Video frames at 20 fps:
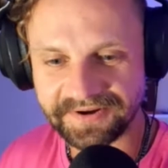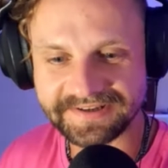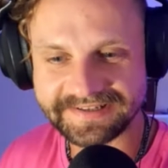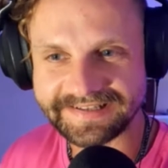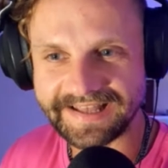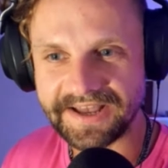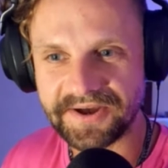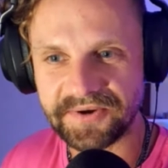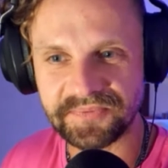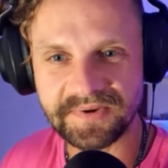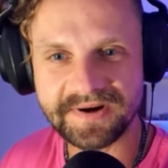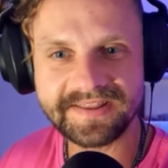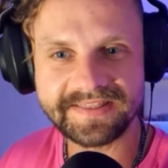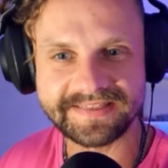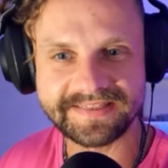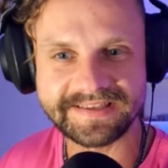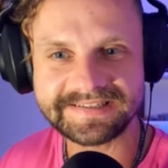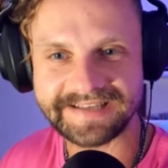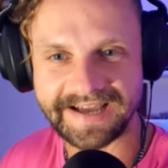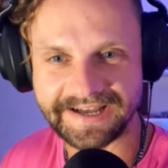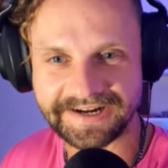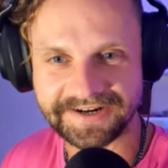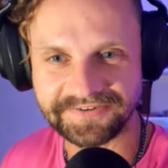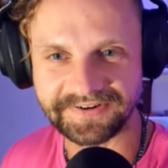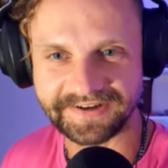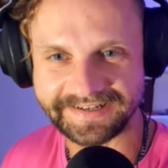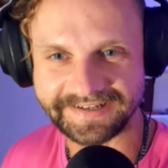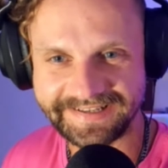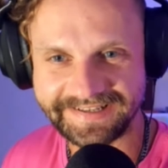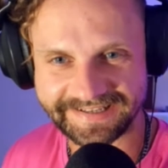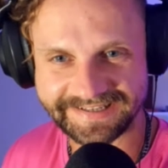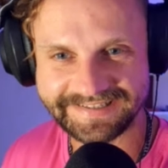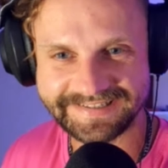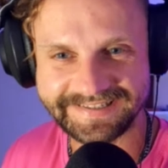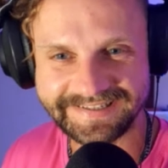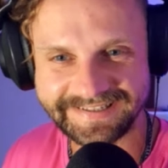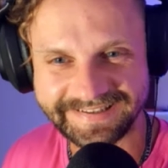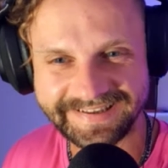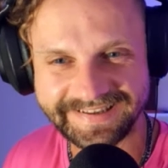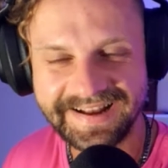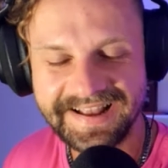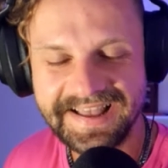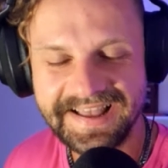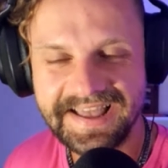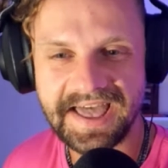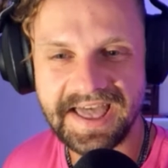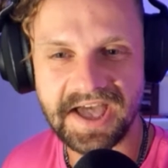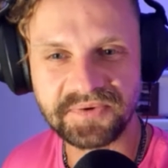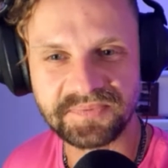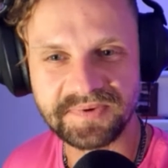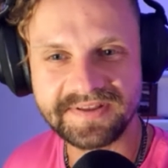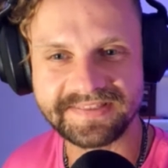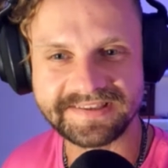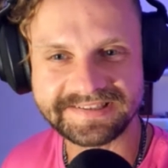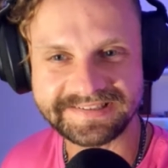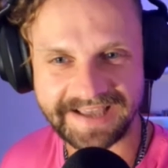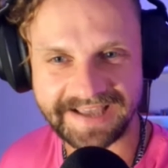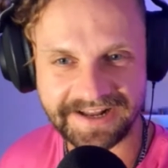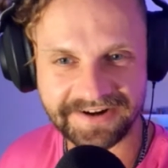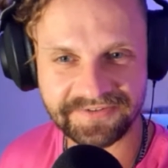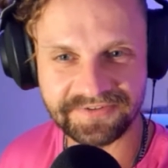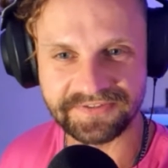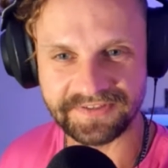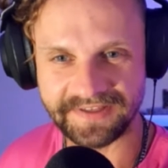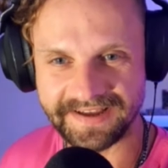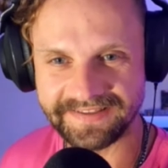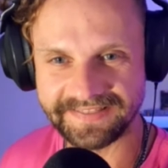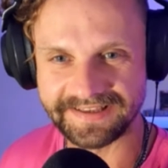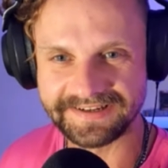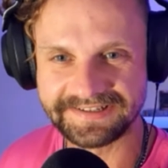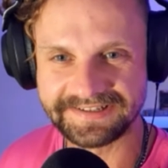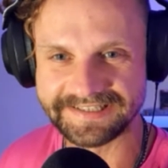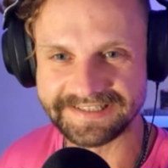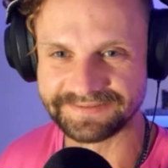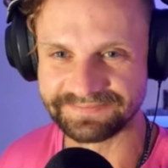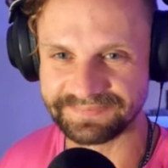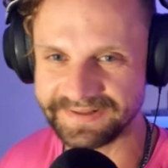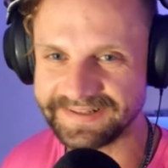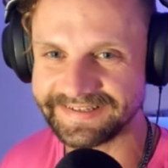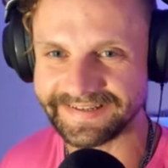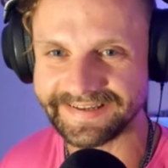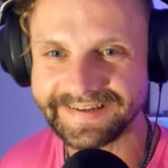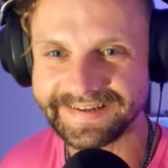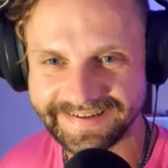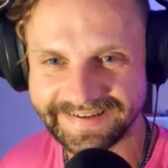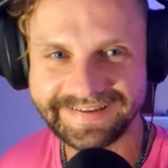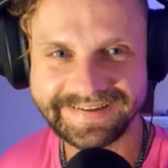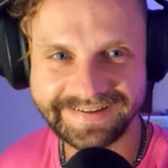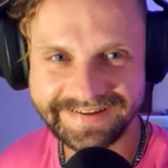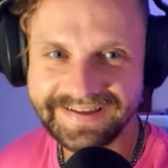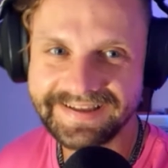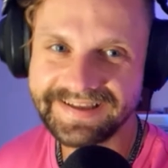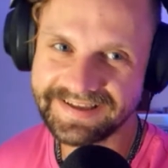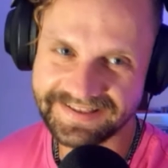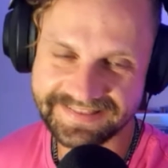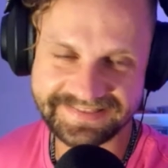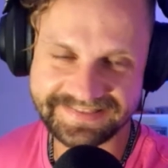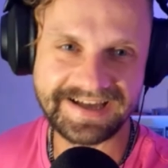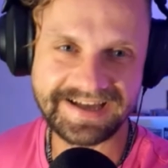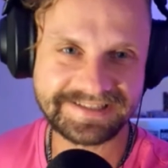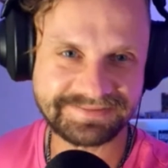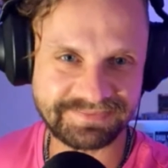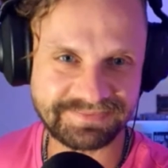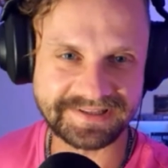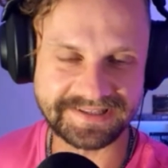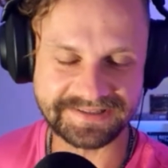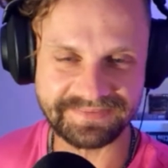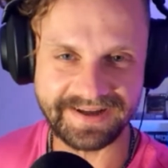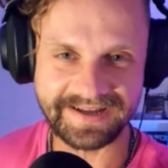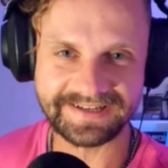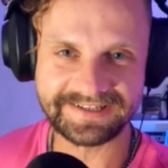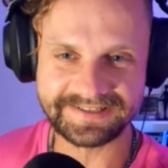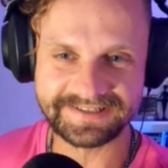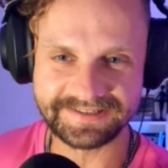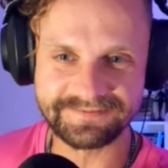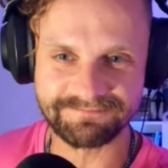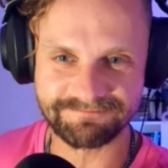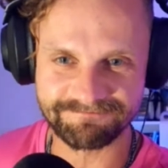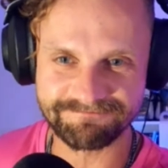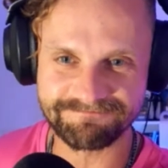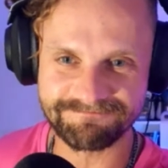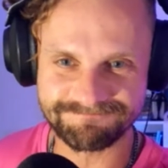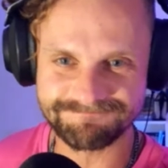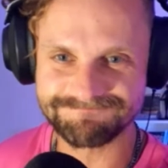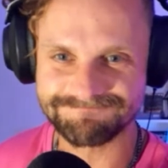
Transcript: because, like, with this kind of ideas and with this kind of thing that she's building, that's pretty much